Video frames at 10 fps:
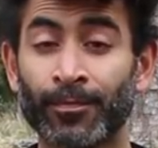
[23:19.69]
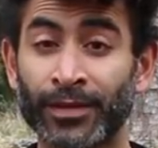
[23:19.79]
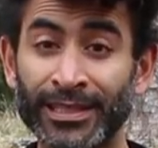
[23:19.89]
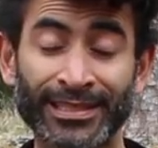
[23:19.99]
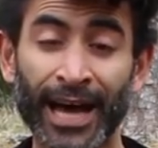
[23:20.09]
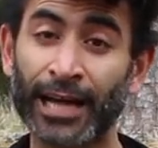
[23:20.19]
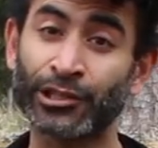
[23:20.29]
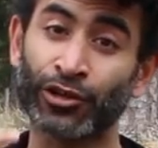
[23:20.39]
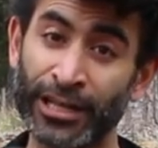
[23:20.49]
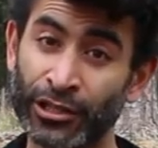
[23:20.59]
These
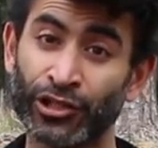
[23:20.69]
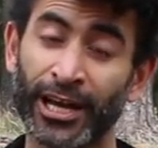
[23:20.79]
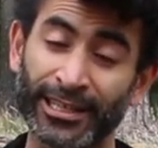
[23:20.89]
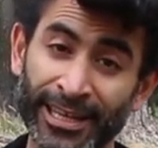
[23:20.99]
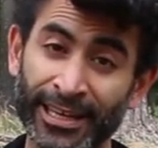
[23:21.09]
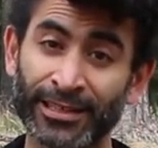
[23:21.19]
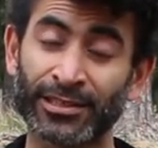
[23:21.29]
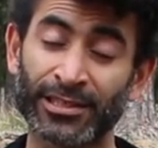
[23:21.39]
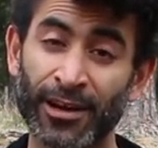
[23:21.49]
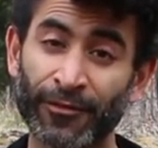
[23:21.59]
guys are injecting
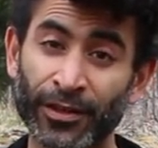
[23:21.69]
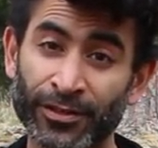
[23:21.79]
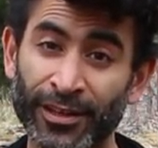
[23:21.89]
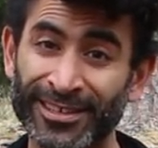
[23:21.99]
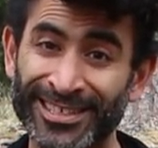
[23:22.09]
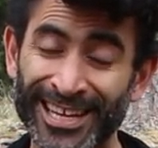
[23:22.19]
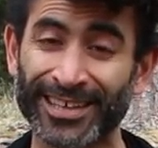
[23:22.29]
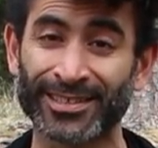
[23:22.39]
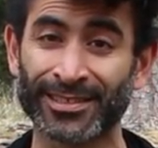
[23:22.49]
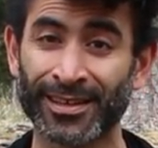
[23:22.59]
stuff into their
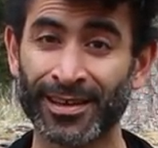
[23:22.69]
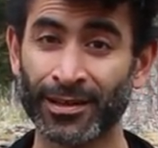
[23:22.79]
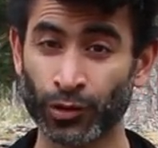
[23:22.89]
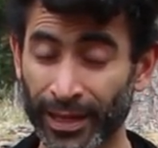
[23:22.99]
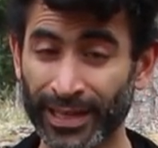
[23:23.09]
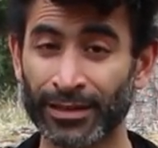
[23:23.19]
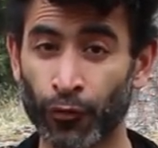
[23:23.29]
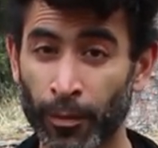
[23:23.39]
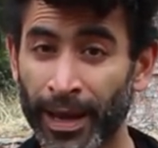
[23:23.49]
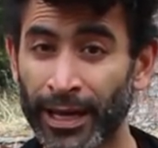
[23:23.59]
dicks so they can
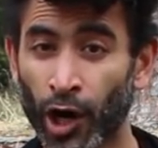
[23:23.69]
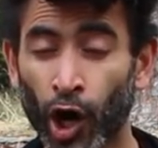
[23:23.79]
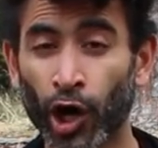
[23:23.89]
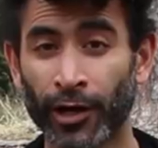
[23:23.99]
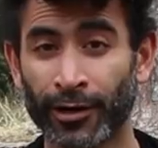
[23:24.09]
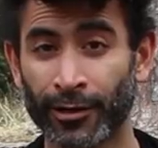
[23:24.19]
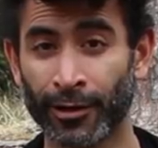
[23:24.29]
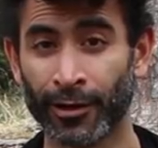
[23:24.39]
remain hard.